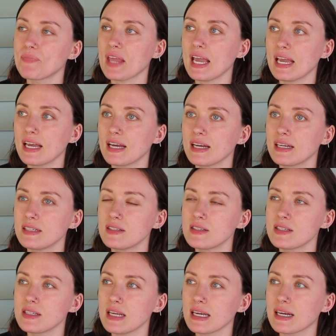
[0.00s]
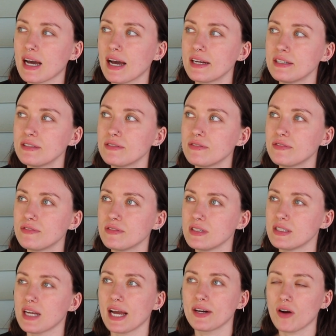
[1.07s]
And it kind of
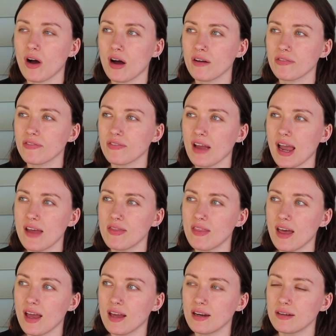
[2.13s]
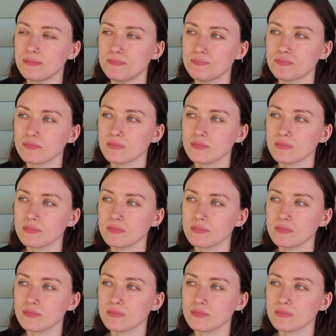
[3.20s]
died off, and then